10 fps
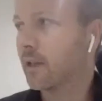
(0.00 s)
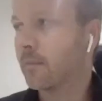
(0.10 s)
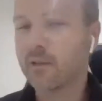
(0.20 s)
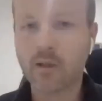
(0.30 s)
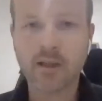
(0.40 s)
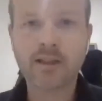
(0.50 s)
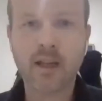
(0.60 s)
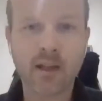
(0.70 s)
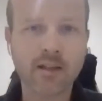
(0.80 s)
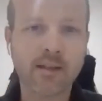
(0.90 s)
to be this
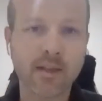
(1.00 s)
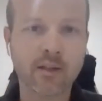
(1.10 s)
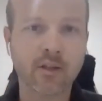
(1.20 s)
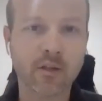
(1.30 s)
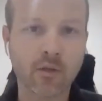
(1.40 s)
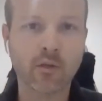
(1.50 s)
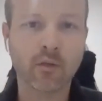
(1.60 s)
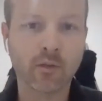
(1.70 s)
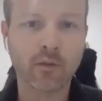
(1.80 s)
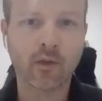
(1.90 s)
tendency to
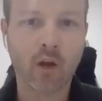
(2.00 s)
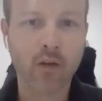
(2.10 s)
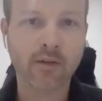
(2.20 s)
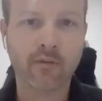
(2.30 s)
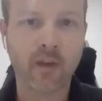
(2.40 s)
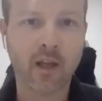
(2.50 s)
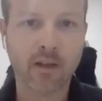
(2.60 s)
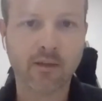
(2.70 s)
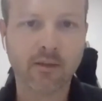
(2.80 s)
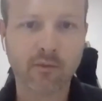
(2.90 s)
do lots of
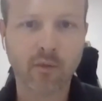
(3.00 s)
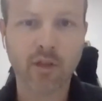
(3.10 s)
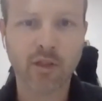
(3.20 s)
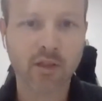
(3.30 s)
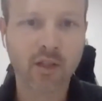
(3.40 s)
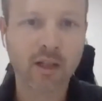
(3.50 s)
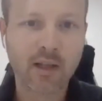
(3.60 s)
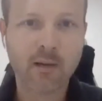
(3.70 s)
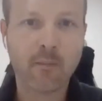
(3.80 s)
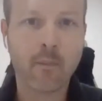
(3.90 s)
things, which
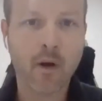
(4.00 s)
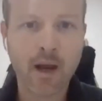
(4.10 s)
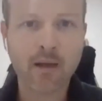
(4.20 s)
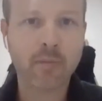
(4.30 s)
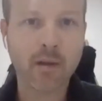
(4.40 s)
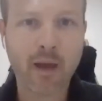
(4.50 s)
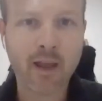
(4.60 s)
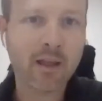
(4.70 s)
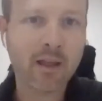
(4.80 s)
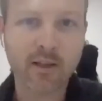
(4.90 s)
might be
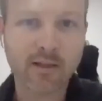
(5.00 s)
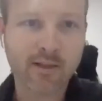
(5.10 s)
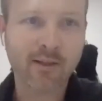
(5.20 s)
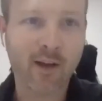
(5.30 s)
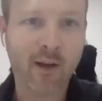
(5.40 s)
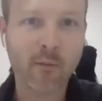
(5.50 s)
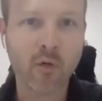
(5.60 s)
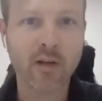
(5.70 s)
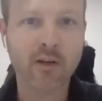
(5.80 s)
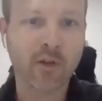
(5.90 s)
making this more
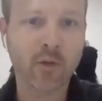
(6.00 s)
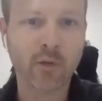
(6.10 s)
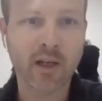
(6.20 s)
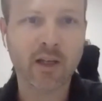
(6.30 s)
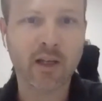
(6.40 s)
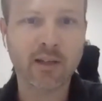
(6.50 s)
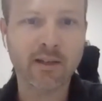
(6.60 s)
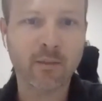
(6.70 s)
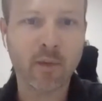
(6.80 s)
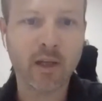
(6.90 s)
difficult than it needs
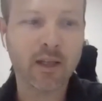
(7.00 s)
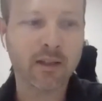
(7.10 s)
to be. And